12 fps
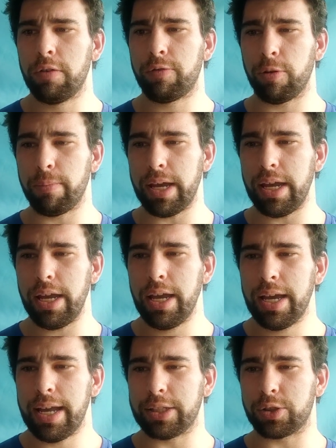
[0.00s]
For me,
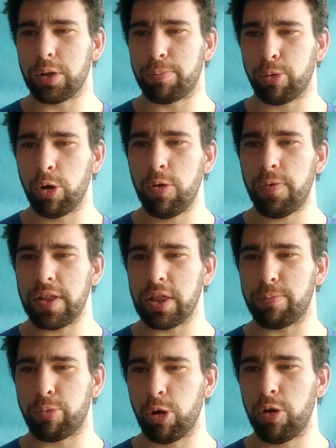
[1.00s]
it's the proof, and
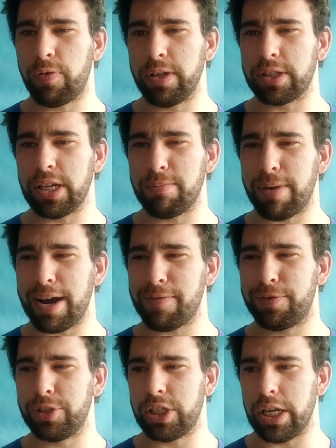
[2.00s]
the proof is in my
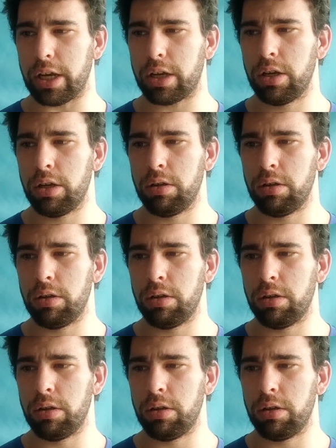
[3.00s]
physique.